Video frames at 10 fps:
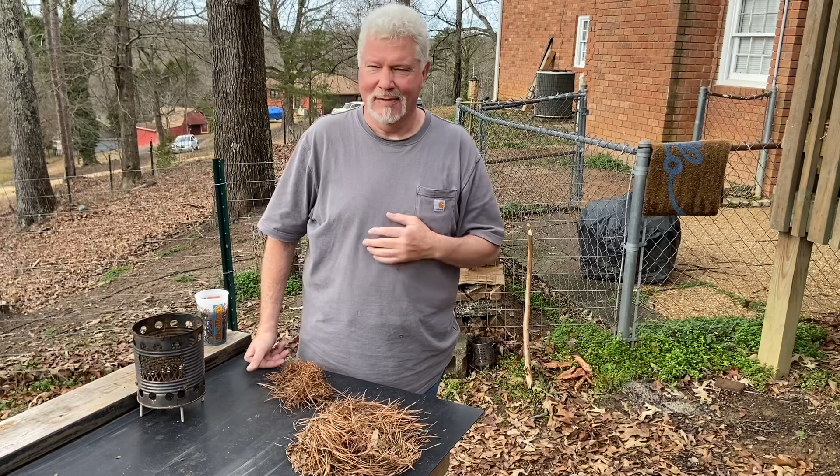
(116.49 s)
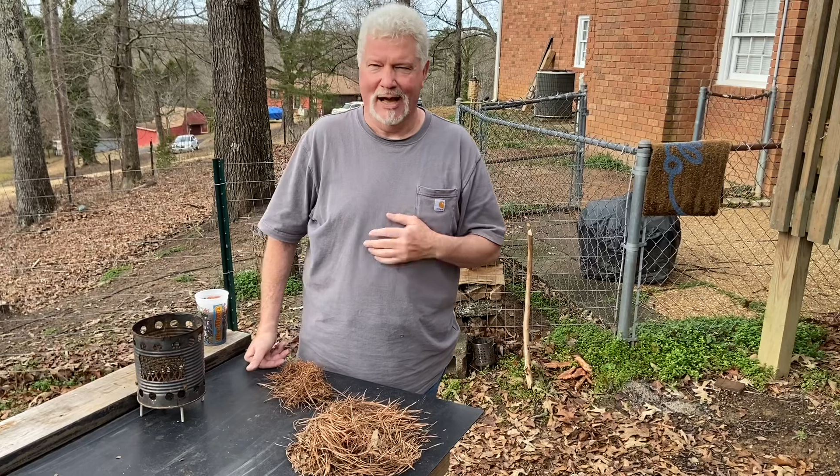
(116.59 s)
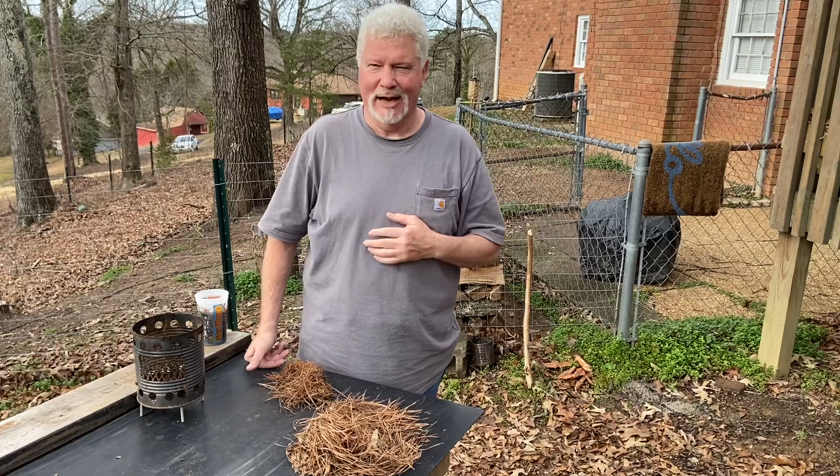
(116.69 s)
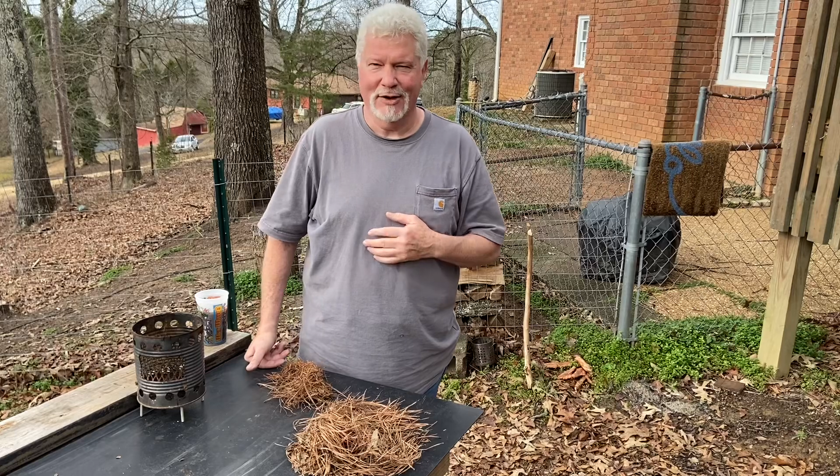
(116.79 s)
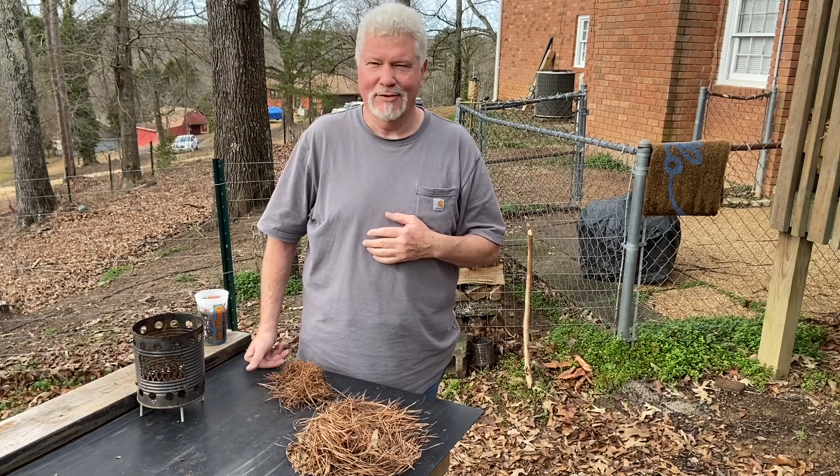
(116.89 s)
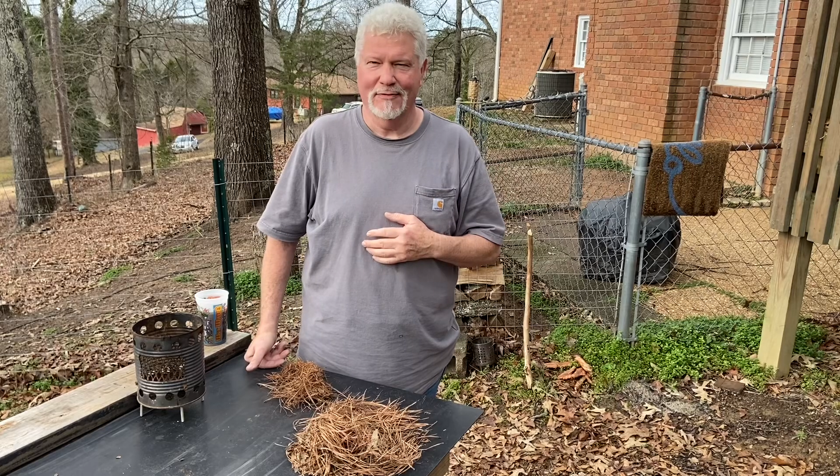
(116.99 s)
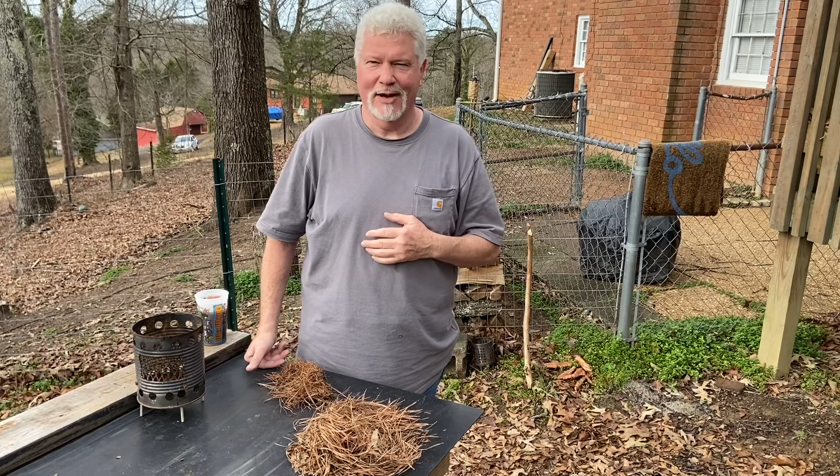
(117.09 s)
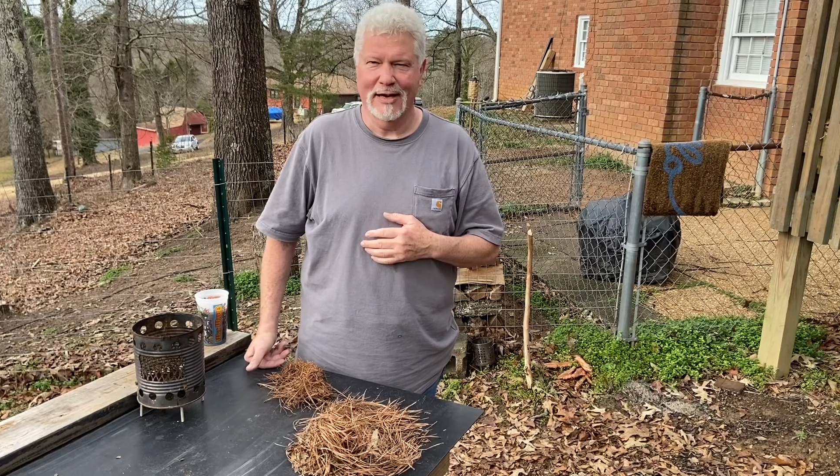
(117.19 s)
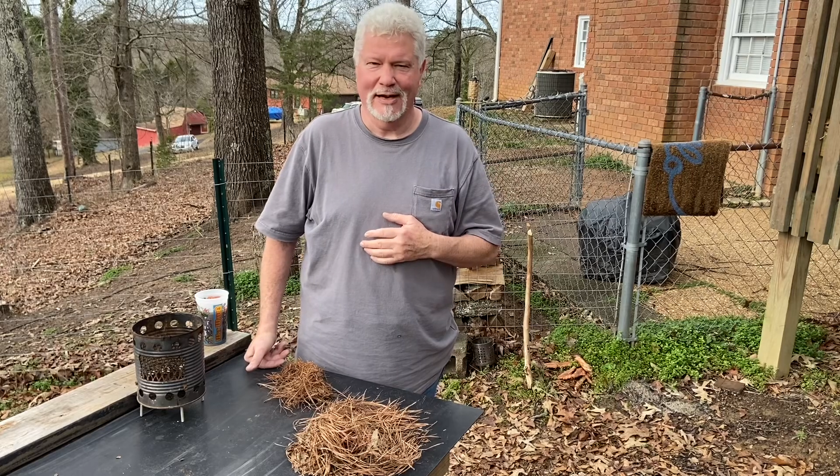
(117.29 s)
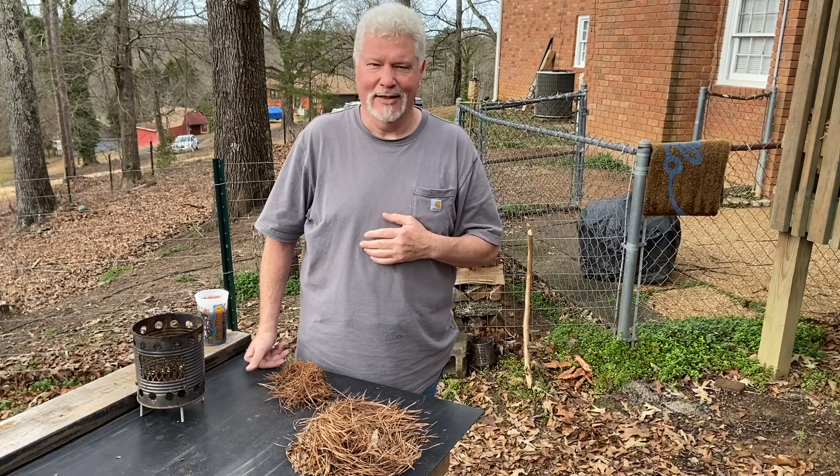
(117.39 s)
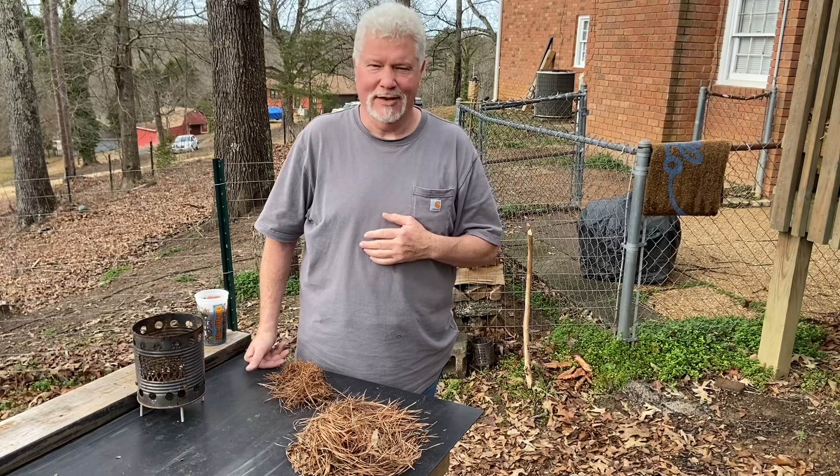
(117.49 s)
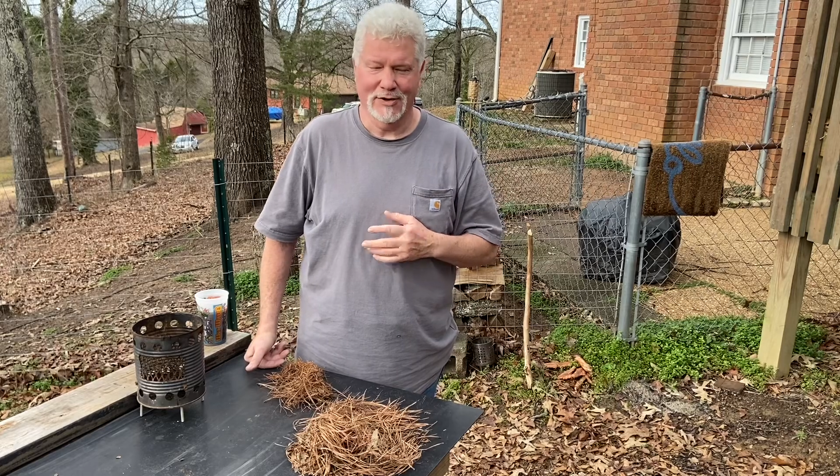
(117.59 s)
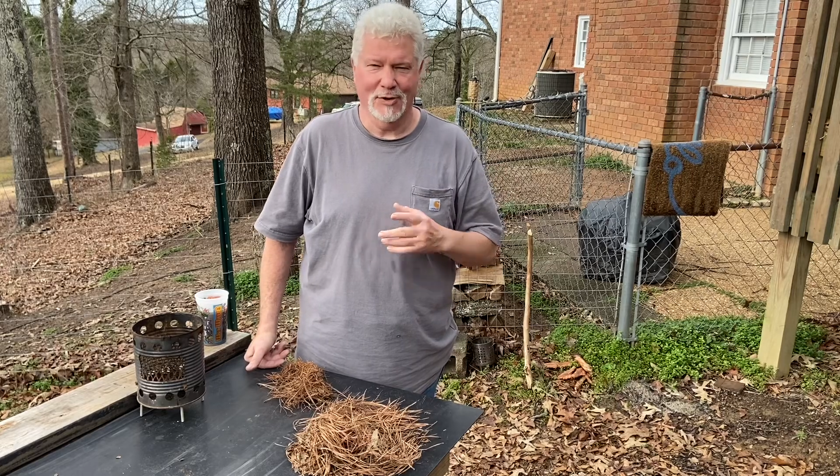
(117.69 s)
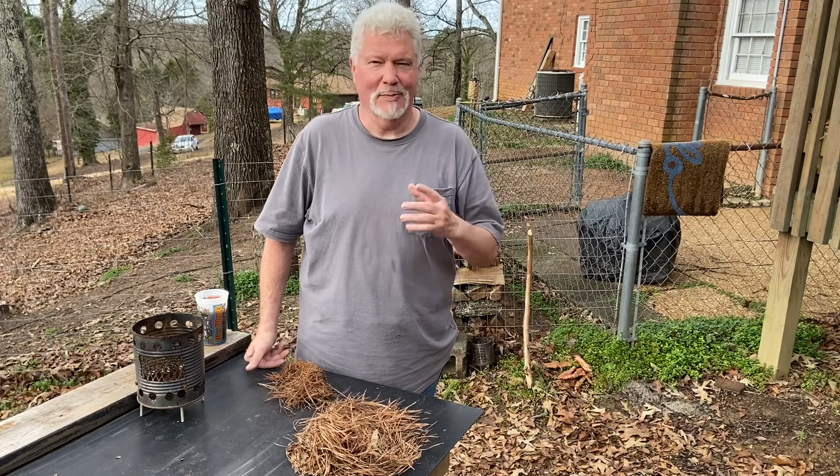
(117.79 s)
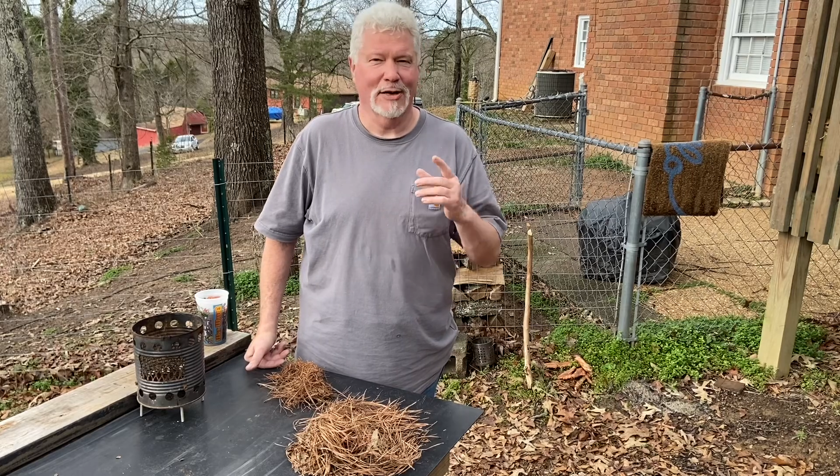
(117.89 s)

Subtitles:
I couldn't find anything, so my